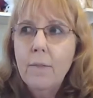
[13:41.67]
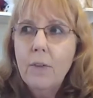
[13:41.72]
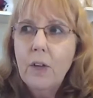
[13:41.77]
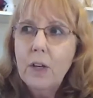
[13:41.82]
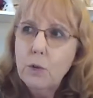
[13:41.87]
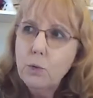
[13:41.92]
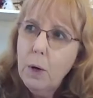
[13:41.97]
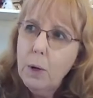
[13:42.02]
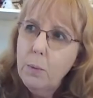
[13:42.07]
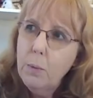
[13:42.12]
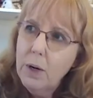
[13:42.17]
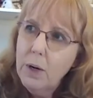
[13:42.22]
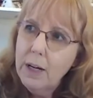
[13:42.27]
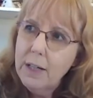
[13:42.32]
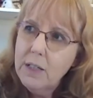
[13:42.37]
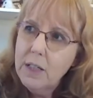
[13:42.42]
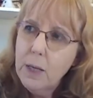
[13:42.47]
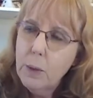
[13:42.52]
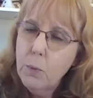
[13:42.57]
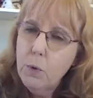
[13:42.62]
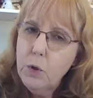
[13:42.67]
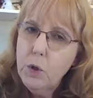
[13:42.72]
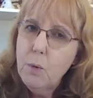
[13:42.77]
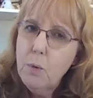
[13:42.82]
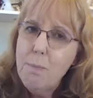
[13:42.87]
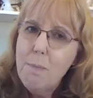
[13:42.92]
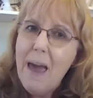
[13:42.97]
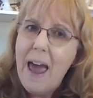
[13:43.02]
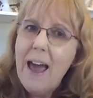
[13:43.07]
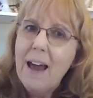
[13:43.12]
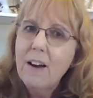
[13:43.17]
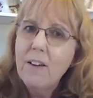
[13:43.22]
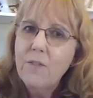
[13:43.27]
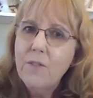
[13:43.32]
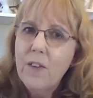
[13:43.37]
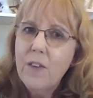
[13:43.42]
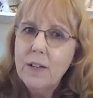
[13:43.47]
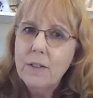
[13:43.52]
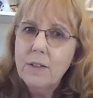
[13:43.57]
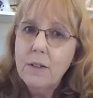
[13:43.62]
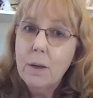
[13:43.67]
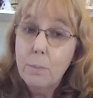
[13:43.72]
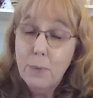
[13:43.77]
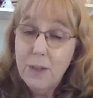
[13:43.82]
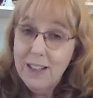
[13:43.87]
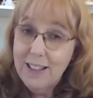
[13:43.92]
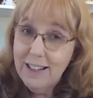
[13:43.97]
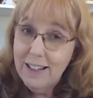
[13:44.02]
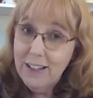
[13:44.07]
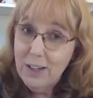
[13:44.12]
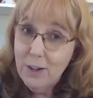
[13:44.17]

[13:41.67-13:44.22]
That's why when I say, when you manifest something,